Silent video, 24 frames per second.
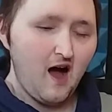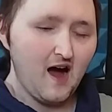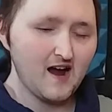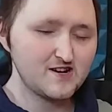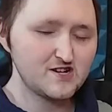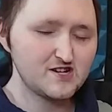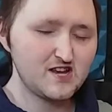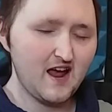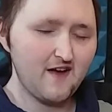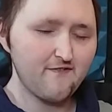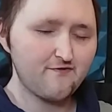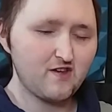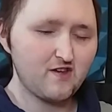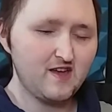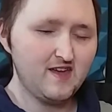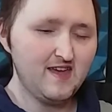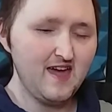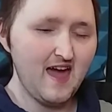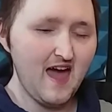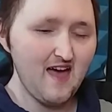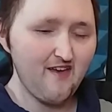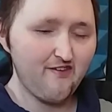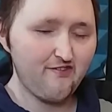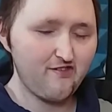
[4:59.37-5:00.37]
I just have to
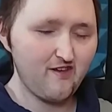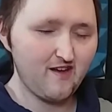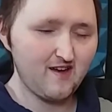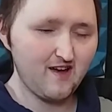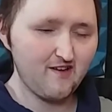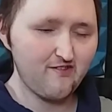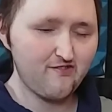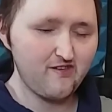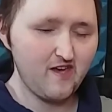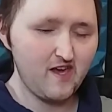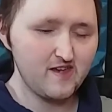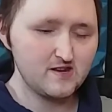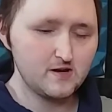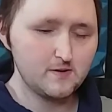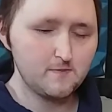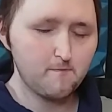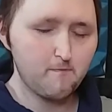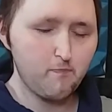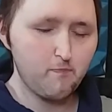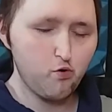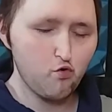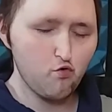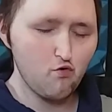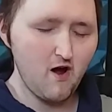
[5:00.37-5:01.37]
guess, like I said,
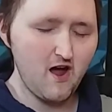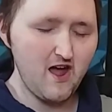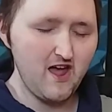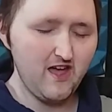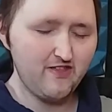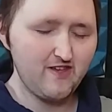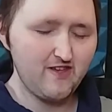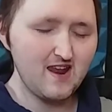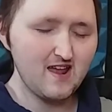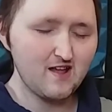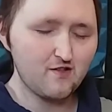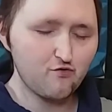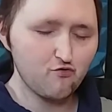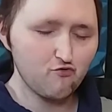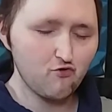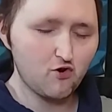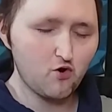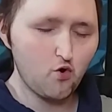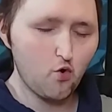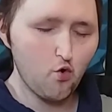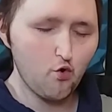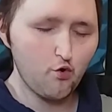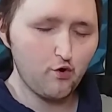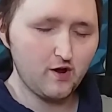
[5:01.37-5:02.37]
and pray that it's
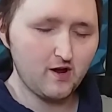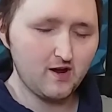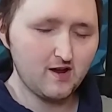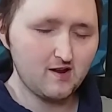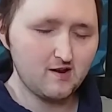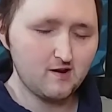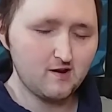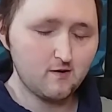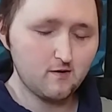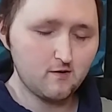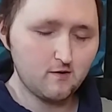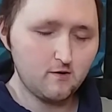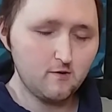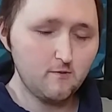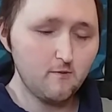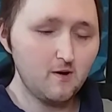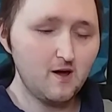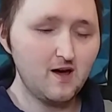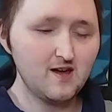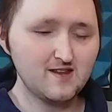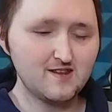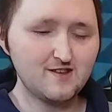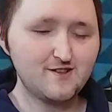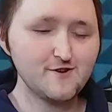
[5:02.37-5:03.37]
recording
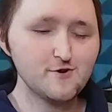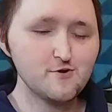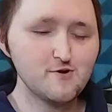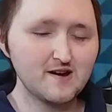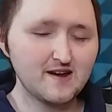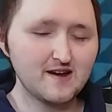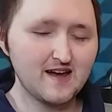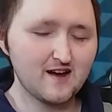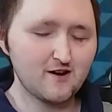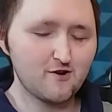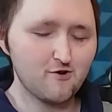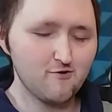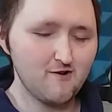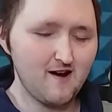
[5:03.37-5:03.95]
and doing it